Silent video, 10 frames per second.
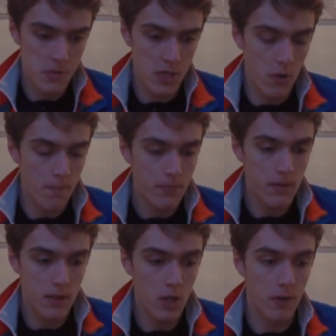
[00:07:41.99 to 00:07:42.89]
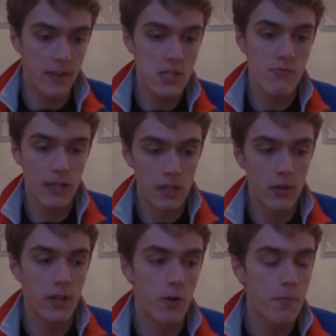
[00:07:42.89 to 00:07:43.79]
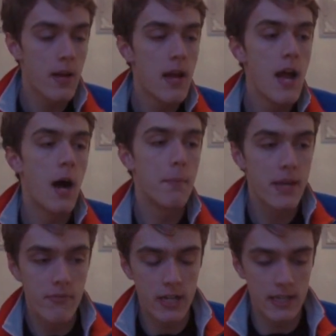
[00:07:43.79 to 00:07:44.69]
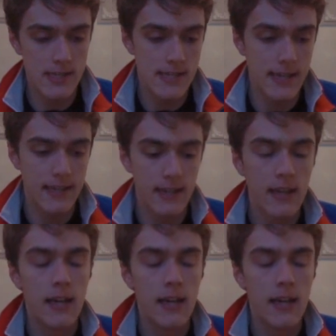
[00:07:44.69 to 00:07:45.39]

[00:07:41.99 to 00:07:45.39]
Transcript: So, you know, things are really looking up. I'm being realistic,